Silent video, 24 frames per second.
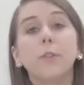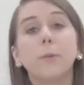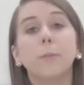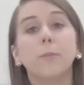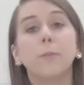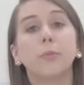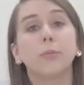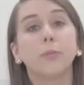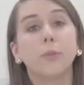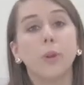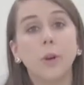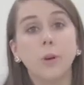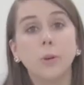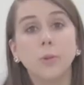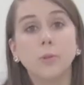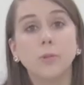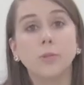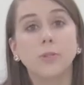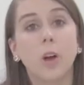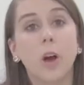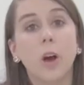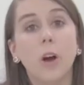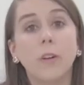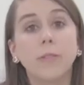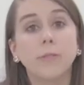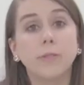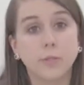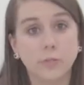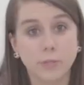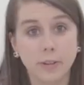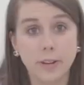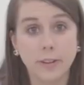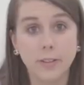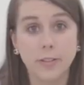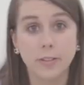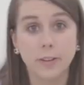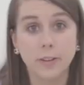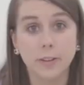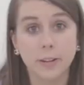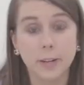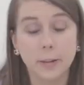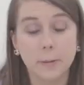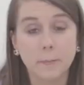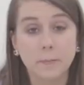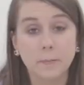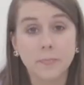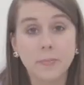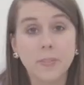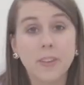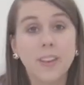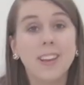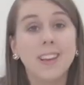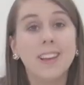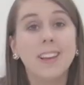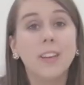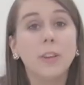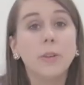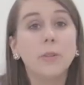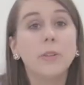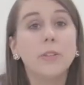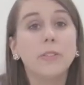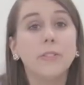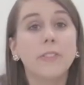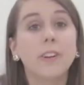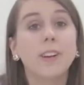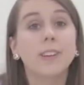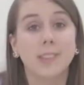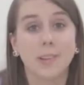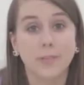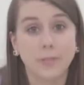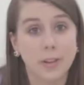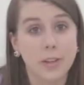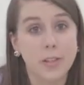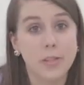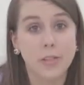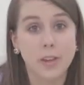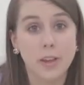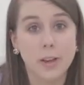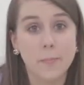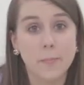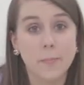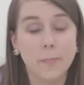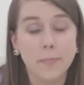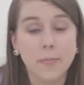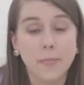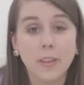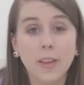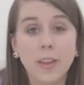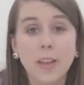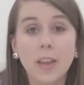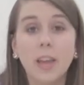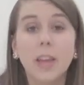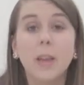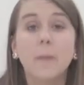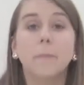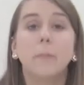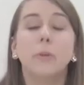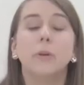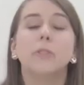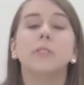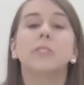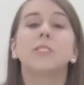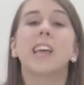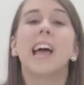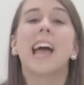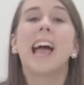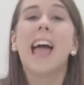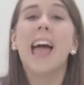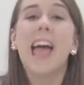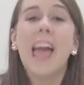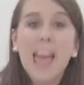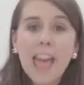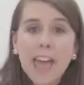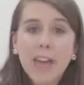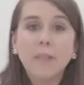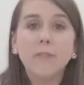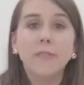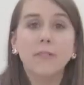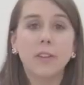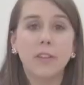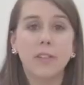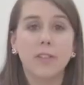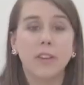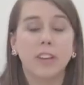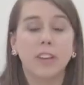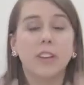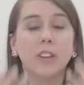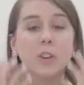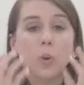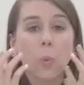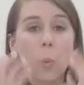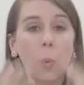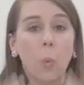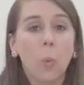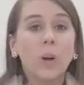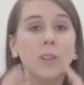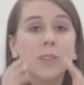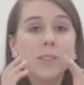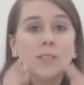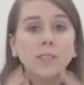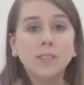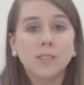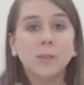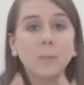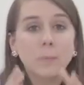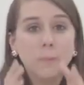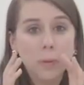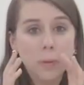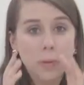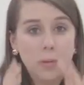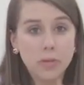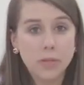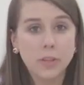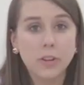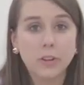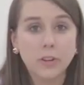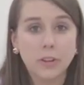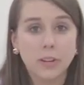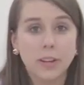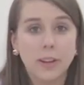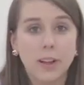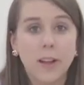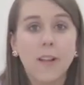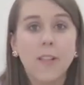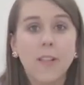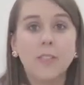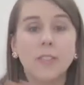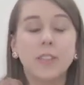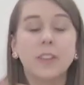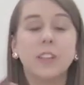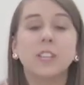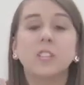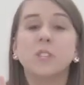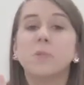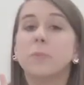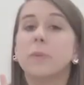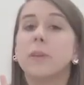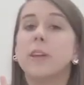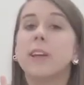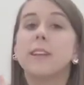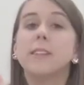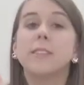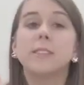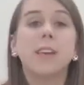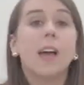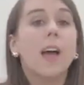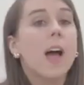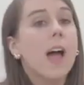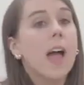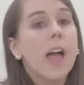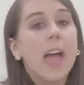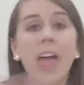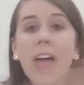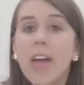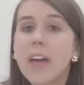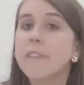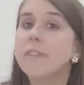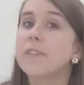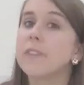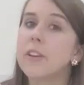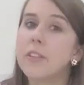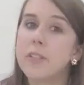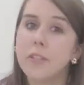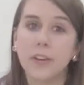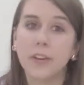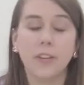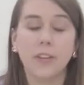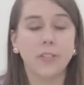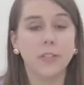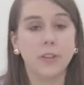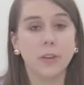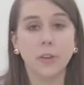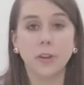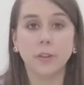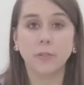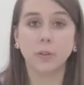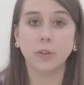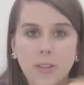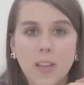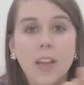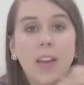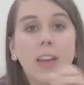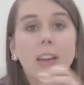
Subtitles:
the pros of string theory. It unifies everything. It puts everything into one simple theory that explains everything in the universe.